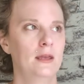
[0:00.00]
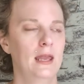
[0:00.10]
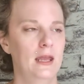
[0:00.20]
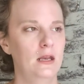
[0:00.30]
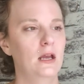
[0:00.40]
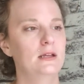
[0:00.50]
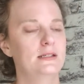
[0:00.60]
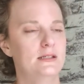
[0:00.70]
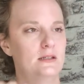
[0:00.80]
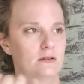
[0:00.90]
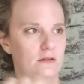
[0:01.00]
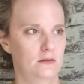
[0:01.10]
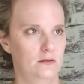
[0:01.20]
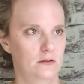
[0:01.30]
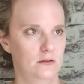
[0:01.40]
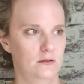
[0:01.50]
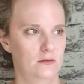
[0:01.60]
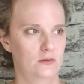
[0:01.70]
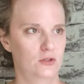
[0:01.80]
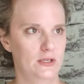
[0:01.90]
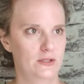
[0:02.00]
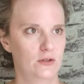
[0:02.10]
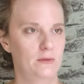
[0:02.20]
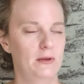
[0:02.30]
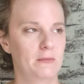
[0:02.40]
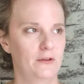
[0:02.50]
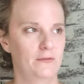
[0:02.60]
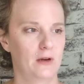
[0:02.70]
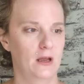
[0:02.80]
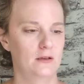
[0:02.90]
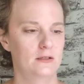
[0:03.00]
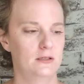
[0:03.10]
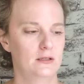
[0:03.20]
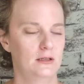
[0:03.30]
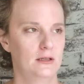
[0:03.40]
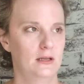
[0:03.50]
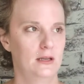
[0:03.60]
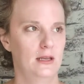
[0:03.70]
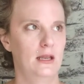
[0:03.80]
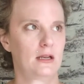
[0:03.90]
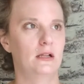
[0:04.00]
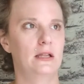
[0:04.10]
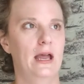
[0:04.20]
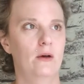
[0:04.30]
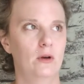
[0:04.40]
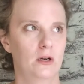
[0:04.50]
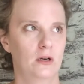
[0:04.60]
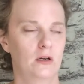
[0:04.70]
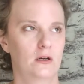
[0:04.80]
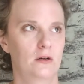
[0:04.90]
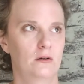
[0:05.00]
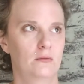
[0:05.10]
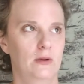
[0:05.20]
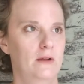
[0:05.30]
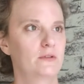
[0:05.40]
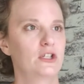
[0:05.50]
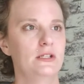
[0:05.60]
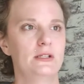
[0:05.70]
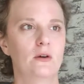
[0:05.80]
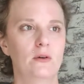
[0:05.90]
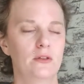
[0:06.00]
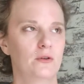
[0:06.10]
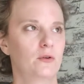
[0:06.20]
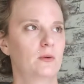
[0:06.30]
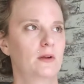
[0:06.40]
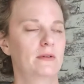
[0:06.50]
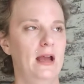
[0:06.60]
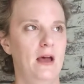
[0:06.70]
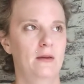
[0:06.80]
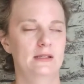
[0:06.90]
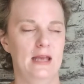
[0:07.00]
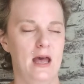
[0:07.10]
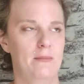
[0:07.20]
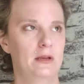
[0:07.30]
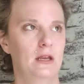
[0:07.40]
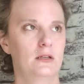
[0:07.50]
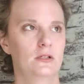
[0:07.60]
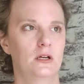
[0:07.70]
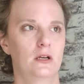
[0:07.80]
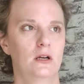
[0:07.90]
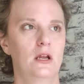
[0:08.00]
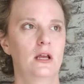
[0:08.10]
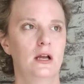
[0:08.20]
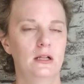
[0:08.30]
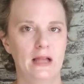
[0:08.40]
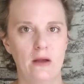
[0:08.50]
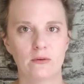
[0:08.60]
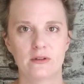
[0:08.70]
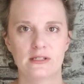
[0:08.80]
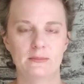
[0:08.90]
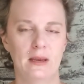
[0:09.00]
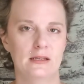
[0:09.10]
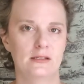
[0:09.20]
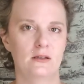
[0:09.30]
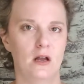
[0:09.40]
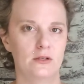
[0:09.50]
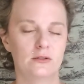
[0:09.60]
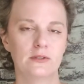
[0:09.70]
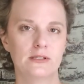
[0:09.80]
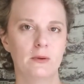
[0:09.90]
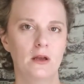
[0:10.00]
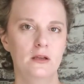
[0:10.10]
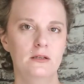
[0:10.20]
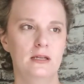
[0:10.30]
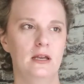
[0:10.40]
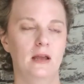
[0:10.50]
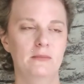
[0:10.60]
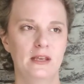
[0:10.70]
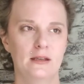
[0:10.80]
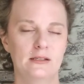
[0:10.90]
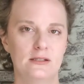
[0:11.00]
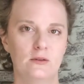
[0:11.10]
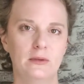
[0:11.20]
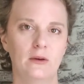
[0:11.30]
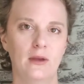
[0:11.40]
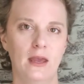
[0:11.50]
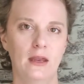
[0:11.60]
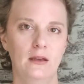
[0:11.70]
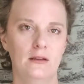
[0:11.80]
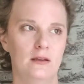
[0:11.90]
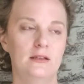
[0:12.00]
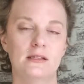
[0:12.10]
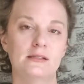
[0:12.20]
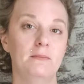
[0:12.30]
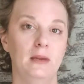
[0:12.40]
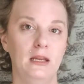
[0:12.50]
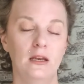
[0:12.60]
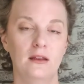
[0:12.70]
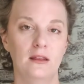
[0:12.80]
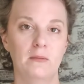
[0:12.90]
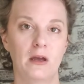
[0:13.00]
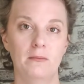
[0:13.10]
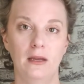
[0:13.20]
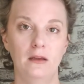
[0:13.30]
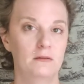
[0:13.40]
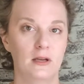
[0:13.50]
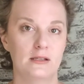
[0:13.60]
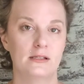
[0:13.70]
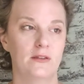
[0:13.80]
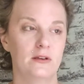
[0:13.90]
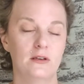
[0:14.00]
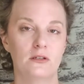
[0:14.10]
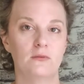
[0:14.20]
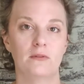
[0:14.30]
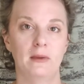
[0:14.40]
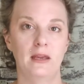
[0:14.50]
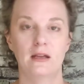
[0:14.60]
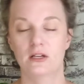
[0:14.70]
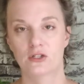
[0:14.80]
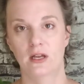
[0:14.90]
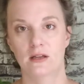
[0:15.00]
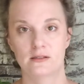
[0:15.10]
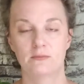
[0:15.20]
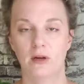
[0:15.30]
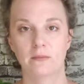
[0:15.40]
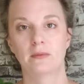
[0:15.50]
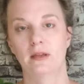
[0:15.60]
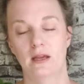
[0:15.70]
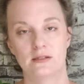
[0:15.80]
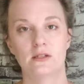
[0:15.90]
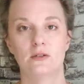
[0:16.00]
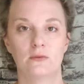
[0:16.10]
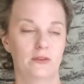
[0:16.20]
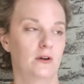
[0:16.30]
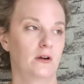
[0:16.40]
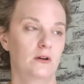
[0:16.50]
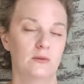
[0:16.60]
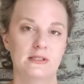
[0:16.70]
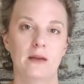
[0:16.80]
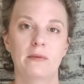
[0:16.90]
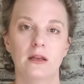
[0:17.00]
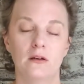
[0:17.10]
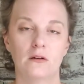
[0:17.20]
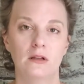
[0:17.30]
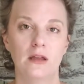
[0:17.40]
Can I still trust her to be my friend? and allow her whatever she's going through or whatever ha- is happening to her allow her the space not to respond and i can still be okay that it doesn't mean anything about me it has nothing to do with me it actually has probably has to do with her and what's happening in her